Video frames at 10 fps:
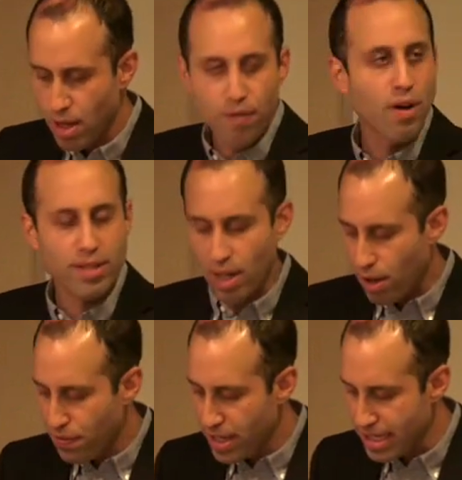False
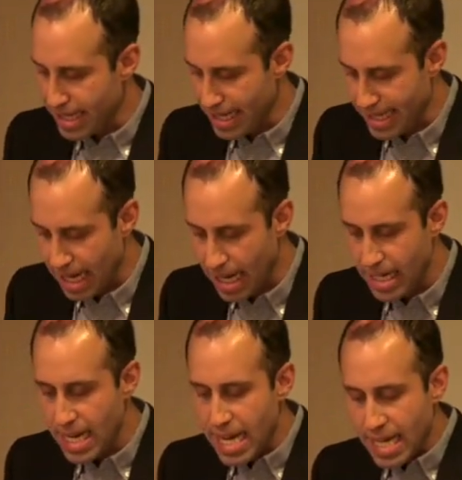confidence
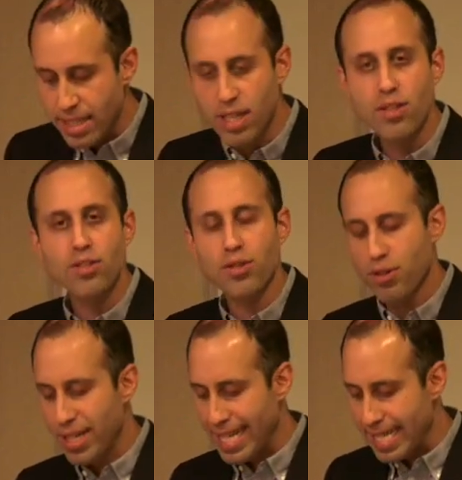aside, his
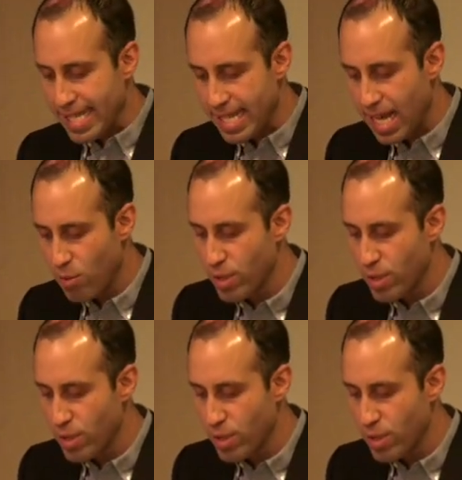concern instead